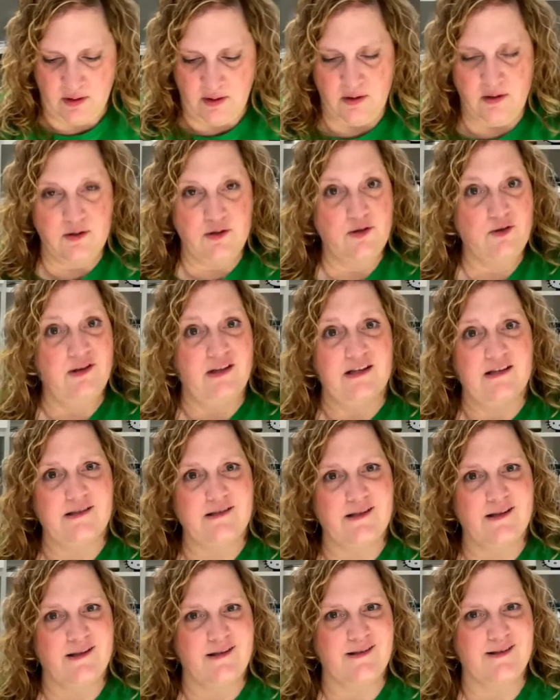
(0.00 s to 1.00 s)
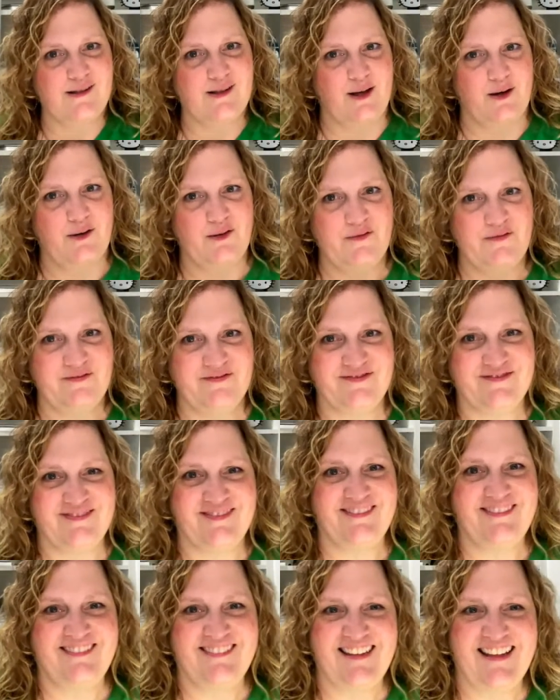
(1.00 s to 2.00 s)
do this. So
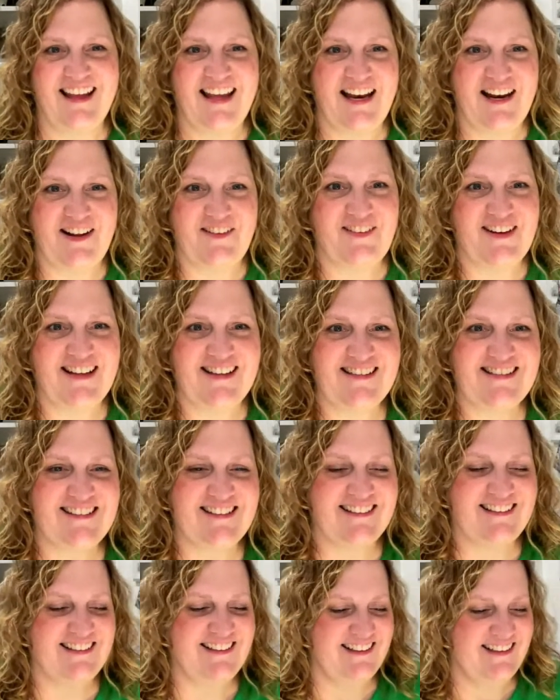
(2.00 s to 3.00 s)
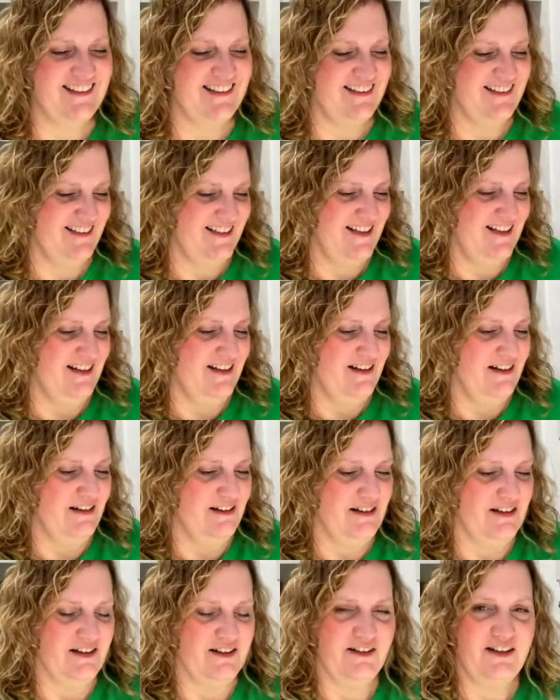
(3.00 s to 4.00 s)
anyways,
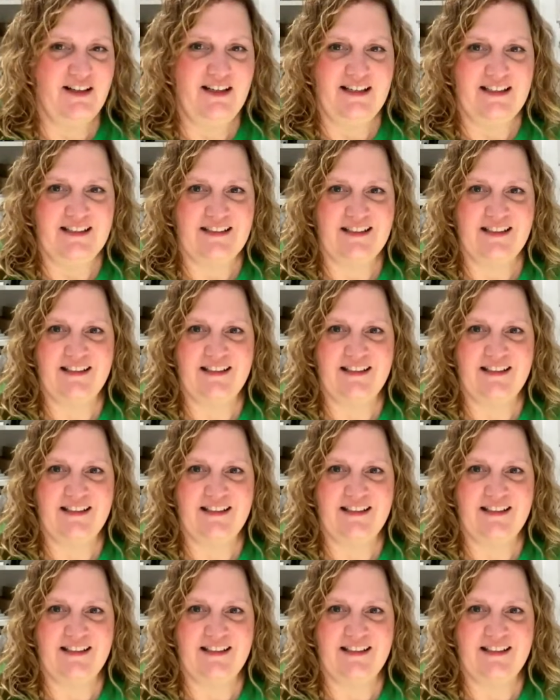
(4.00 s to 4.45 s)
all right.